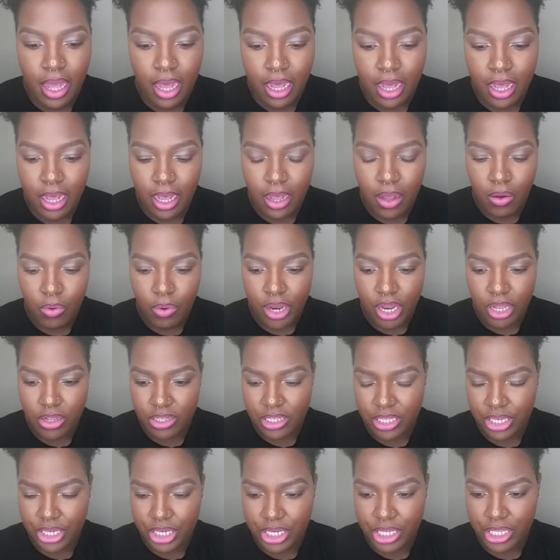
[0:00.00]
What
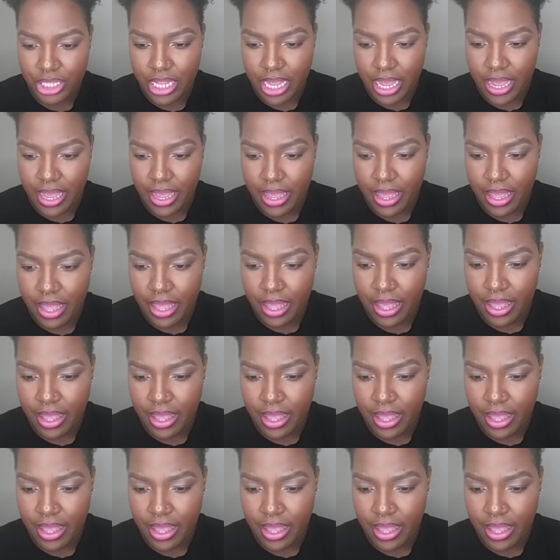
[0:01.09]
else did she say?